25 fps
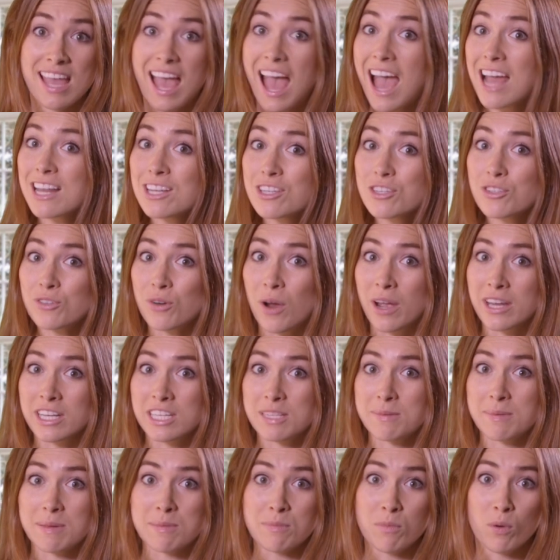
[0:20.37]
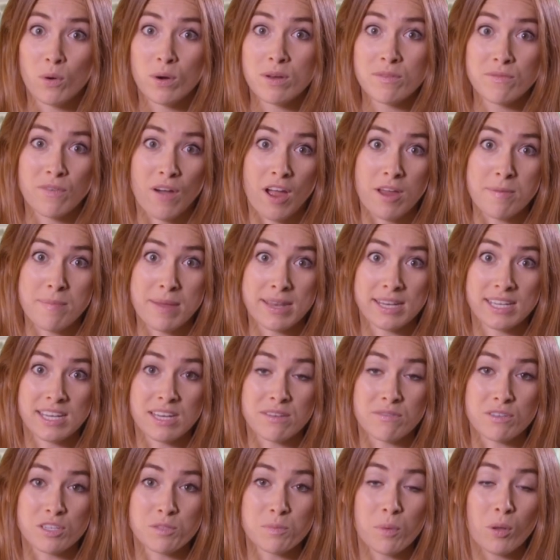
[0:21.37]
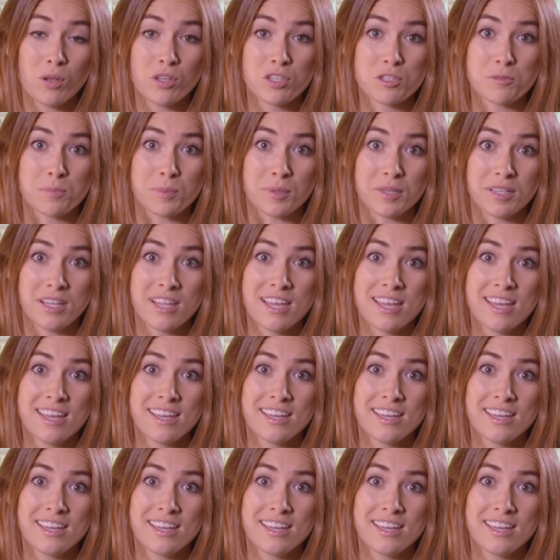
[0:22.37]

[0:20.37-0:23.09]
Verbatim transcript: and trying to be more environmentally responsible,